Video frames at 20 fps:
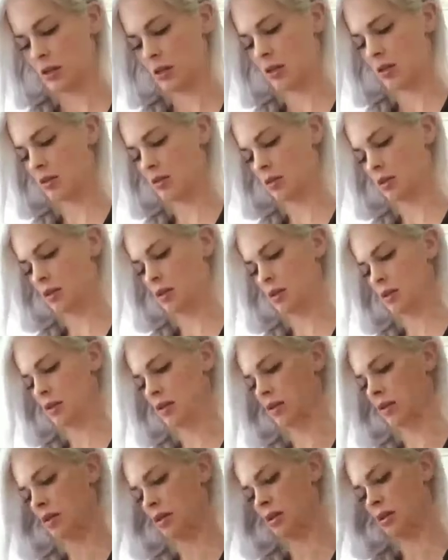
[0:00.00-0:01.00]

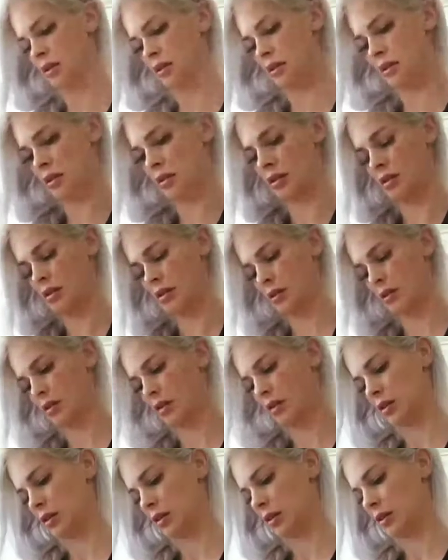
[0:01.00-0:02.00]
Okay.
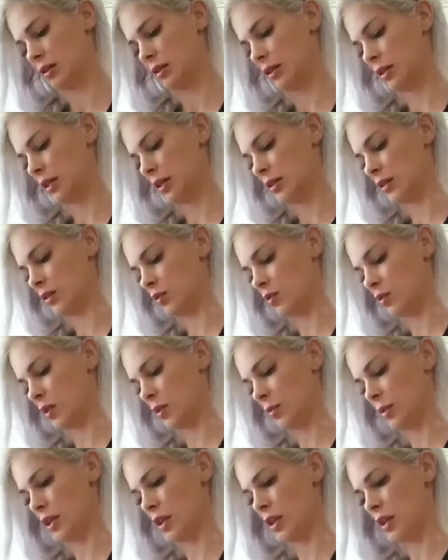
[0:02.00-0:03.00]
It's like
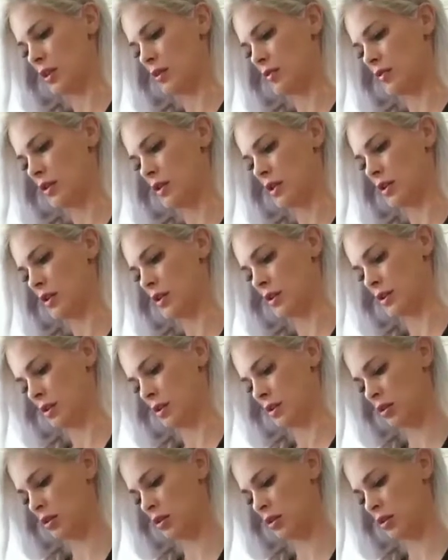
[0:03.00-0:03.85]
Swamp Thing over here.